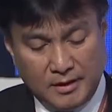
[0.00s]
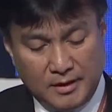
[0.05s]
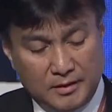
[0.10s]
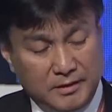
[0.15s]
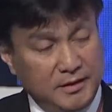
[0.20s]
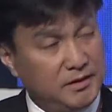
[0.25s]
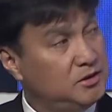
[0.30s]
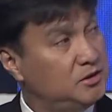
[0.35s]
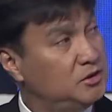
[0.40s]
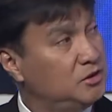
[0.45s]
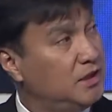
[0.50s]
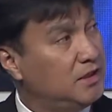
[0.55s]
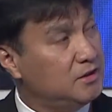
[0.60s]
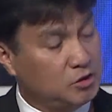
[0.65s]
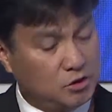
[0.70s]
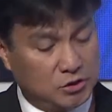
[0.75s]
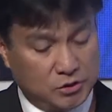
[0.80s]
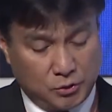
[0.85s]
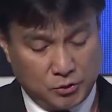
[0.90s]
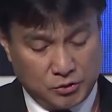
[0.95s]
This chart
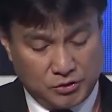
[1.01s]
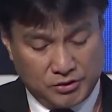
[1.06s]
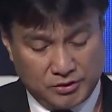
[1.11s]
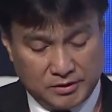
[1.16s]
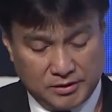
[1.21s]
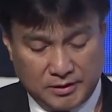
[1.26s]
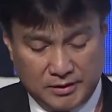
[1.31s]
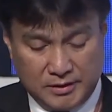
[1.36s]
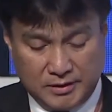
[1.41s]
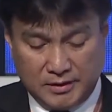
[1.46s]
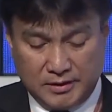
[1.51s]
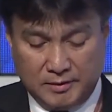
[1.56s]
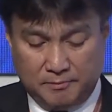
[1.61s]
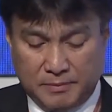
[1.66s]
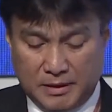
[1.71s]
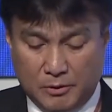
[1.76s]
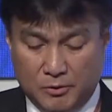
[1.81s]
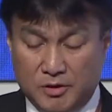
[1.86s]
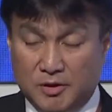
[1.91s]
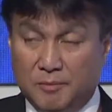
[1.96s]
shows the
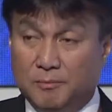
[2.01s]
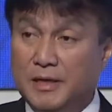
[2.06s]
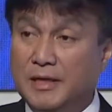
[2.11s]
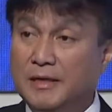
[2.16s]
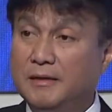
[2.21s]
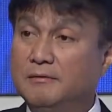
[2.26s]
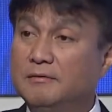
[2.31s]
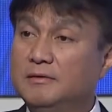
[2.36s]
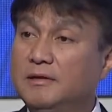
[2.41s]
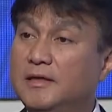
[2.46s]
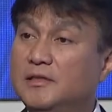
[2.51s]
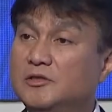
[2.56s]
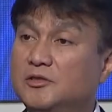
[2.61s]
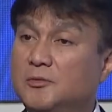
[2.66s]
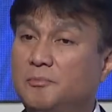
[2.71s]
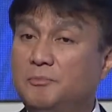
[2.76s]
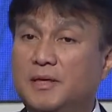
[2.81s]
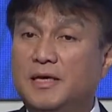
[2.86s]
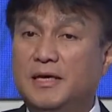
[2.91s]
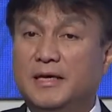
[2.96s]
power demand and
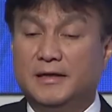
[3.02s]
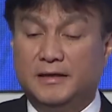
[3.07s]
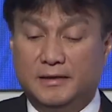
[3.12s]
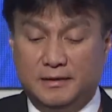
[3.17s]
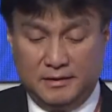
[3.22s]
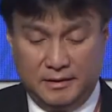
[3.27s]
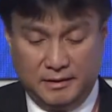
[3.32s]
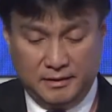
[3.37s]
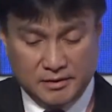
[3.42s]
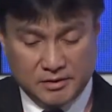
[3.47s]
supply in the